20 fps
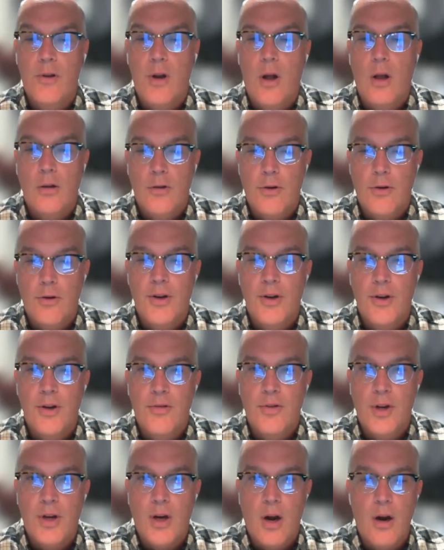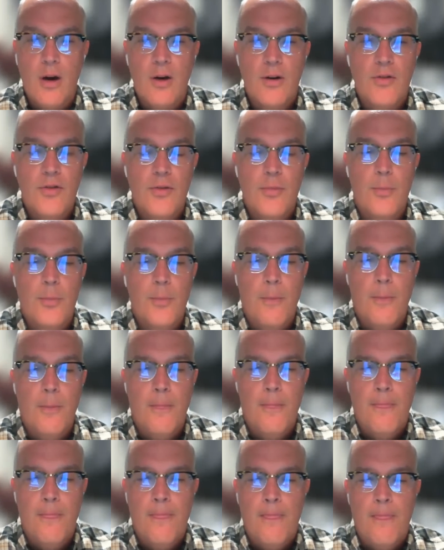alternatives to cars.
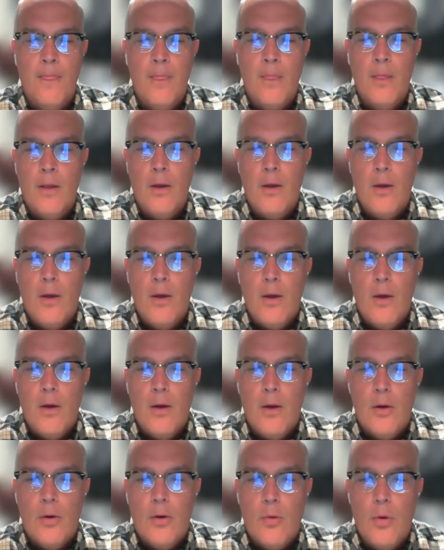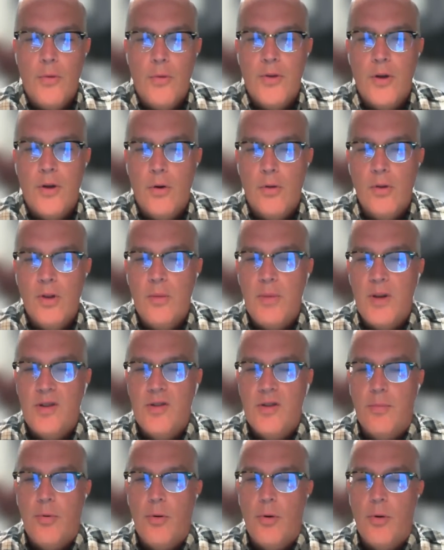Growth can only be
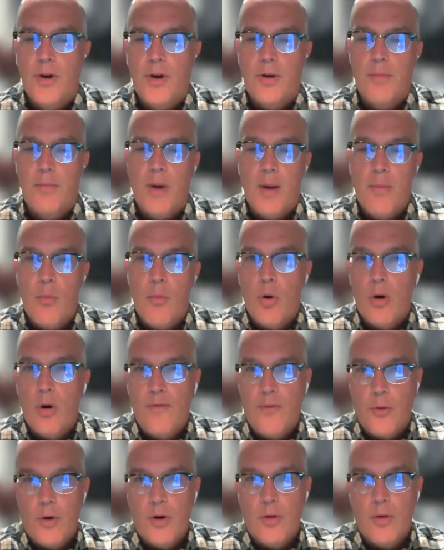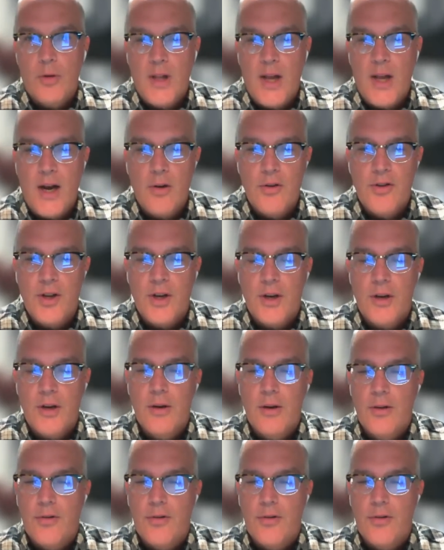supported by more affordable housing,